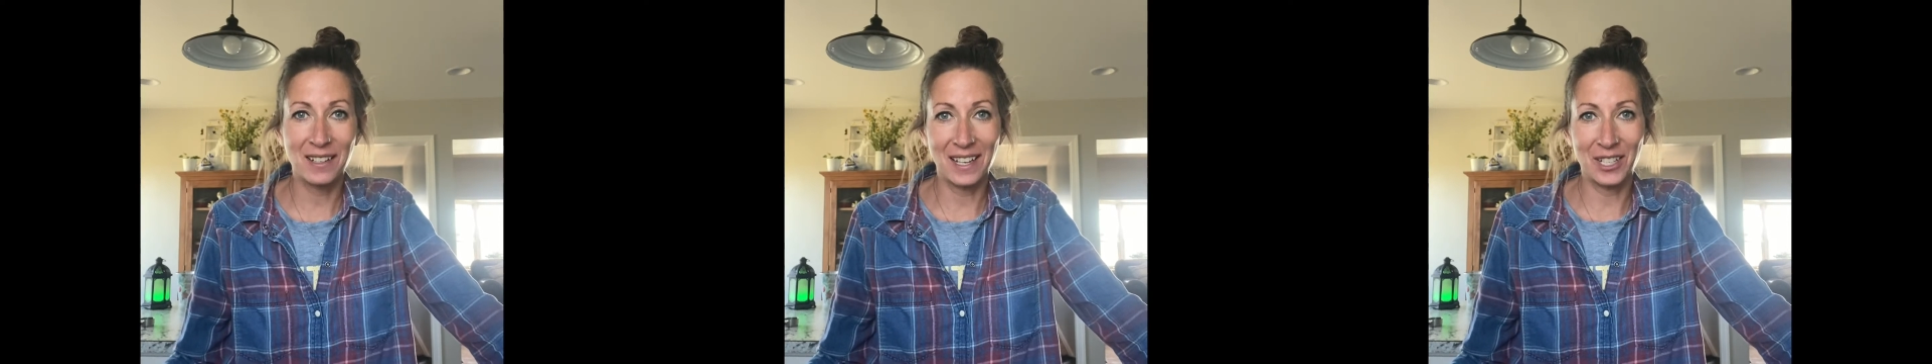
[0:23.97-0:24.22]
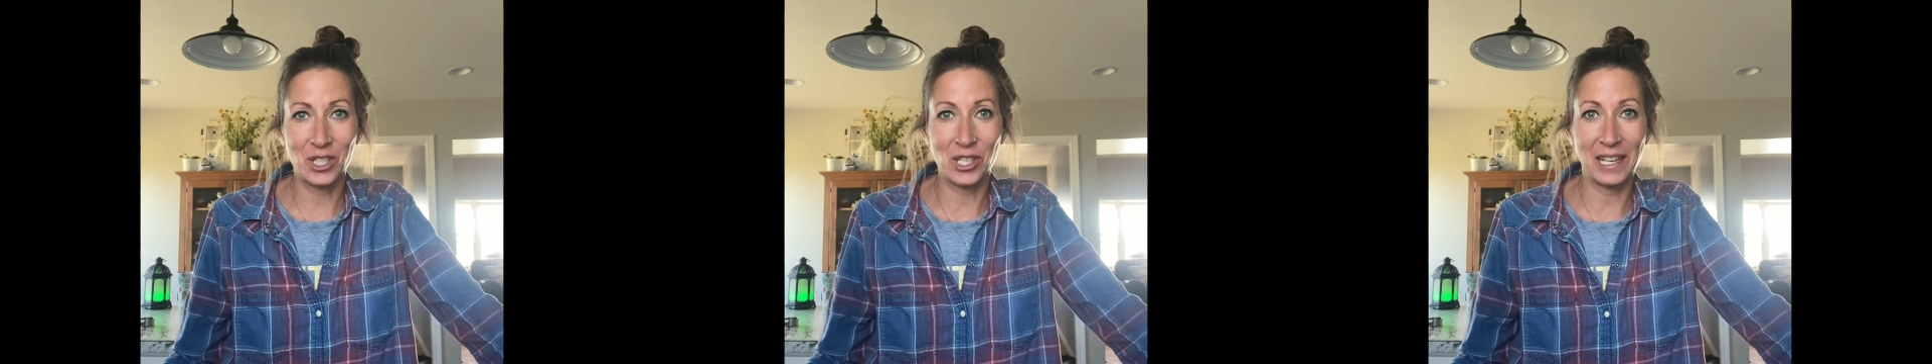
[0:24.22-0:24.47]

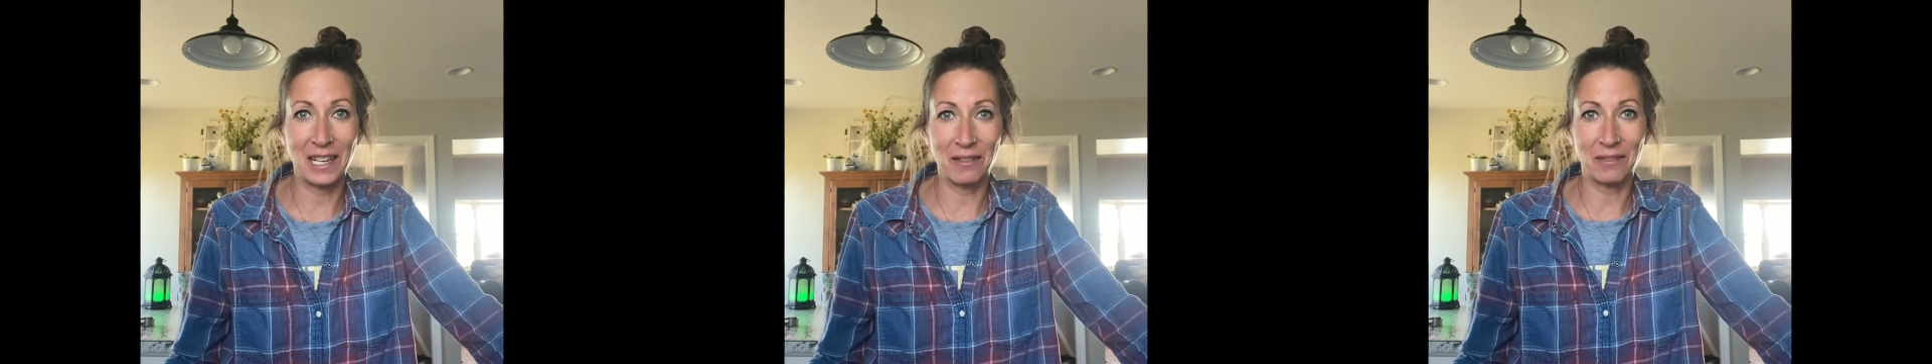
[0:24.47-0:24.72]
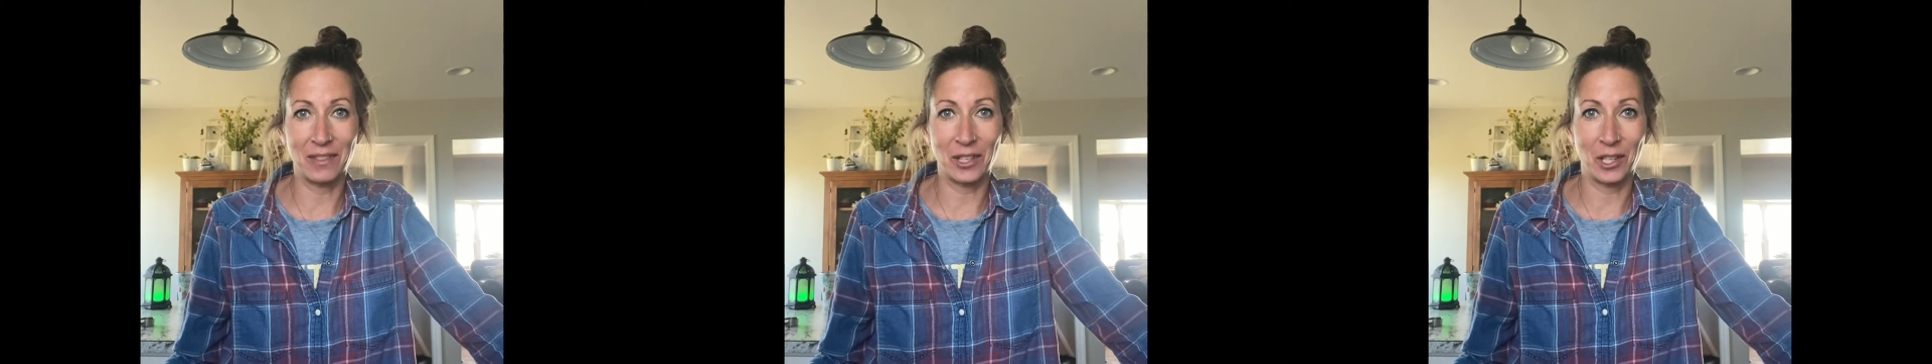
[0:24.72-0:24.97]

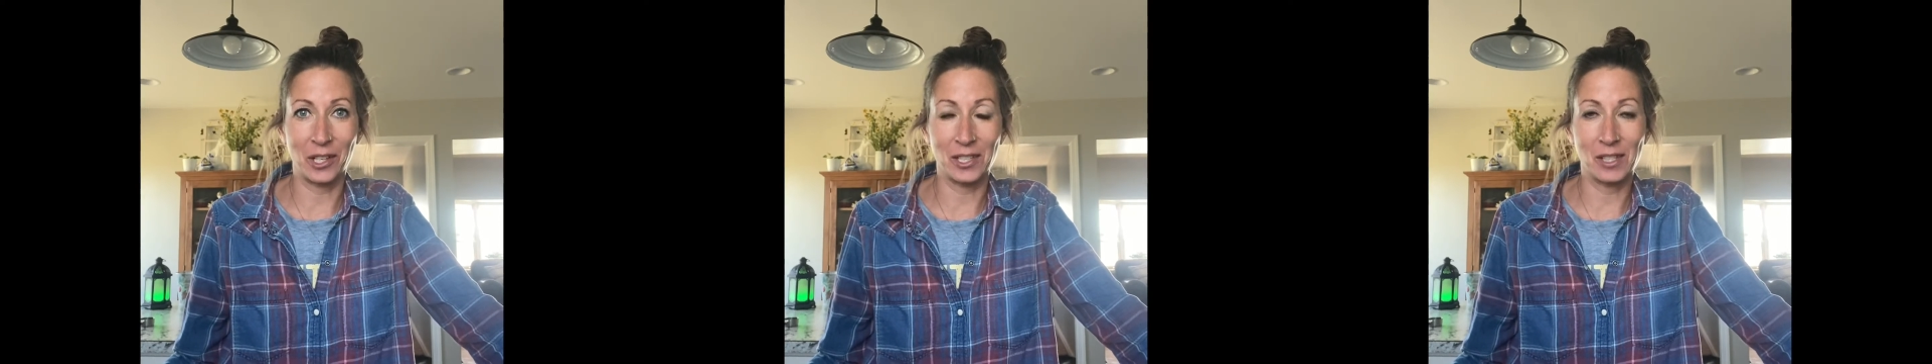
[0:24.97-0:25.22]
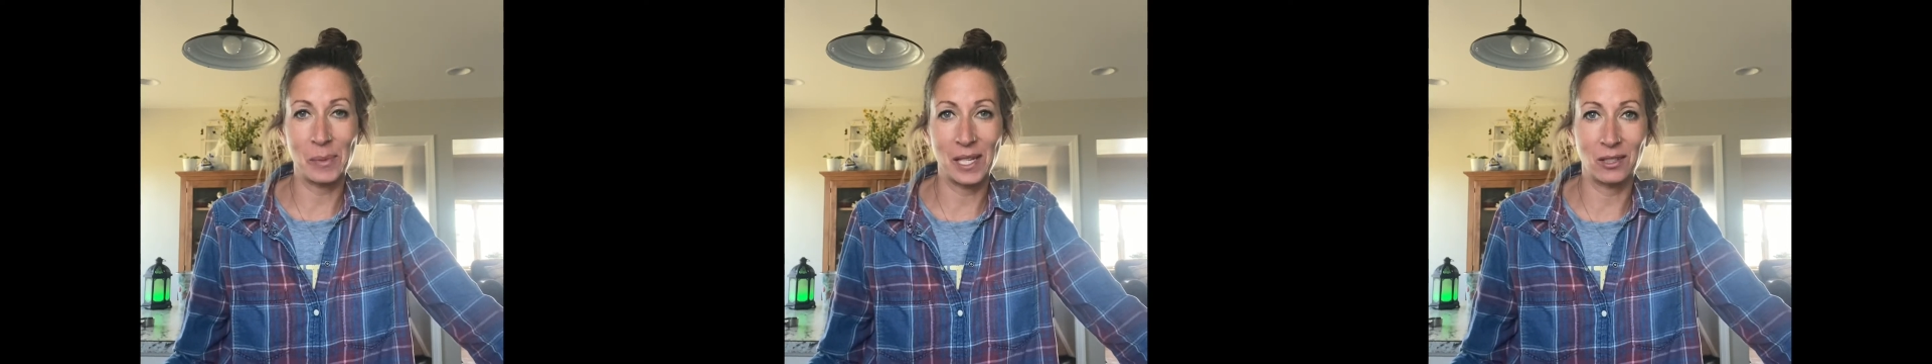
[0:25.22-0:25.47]
achieve the
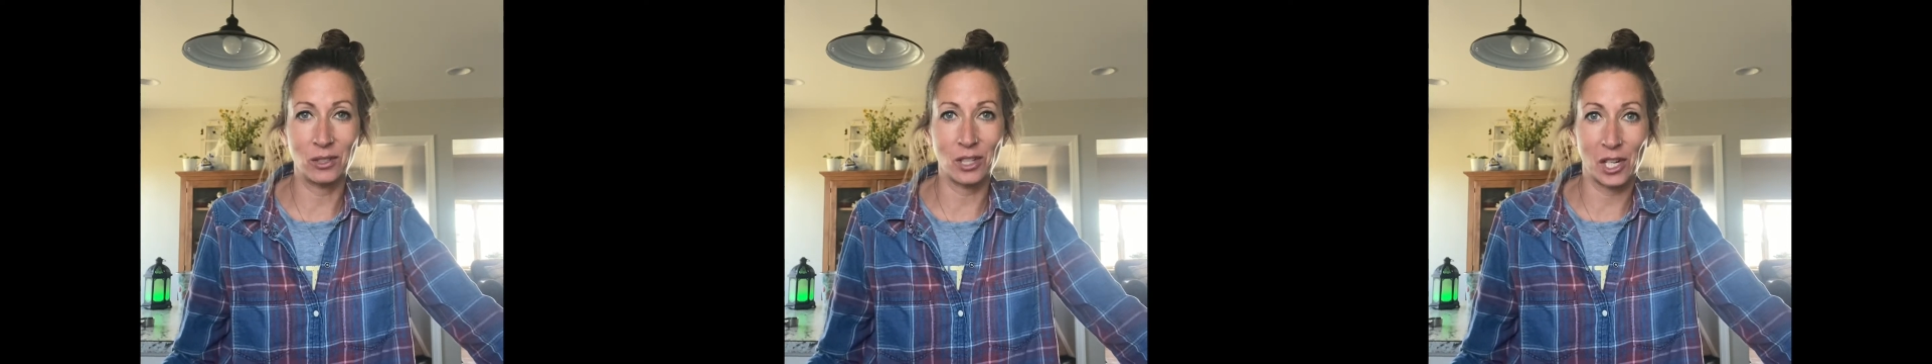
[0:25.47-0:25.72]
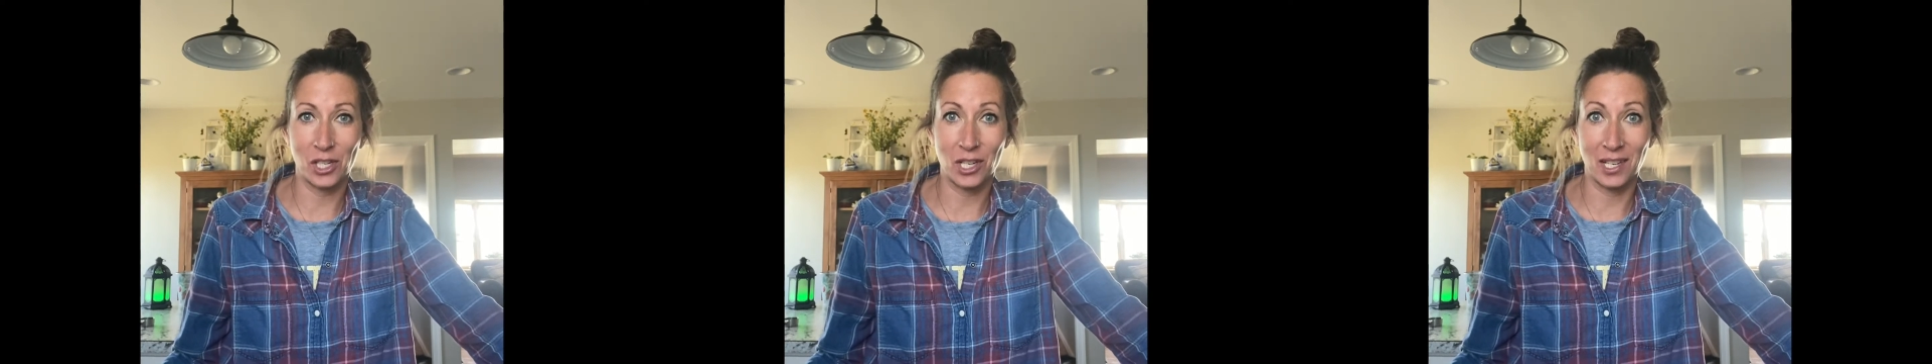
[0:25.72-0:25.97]
crispiest,
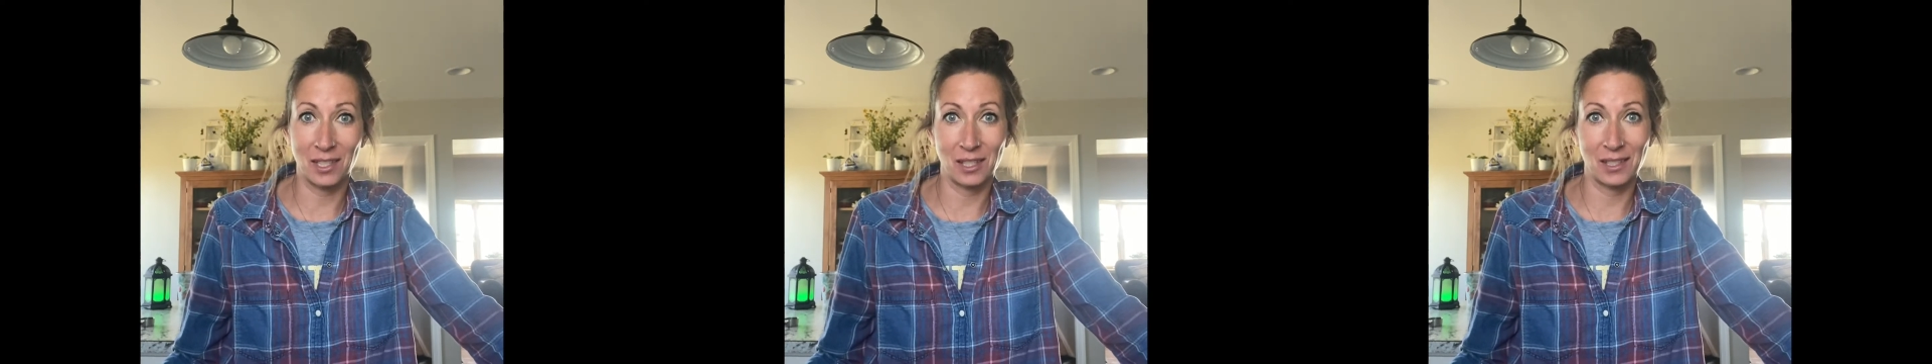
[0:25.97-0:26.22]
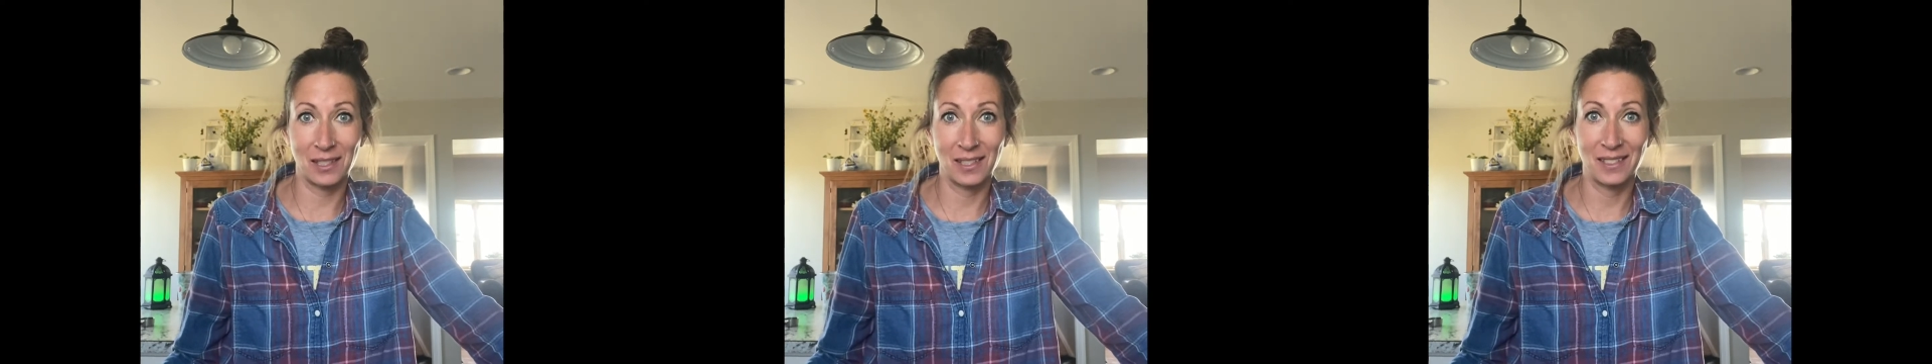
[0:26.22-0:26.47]
crunchiest,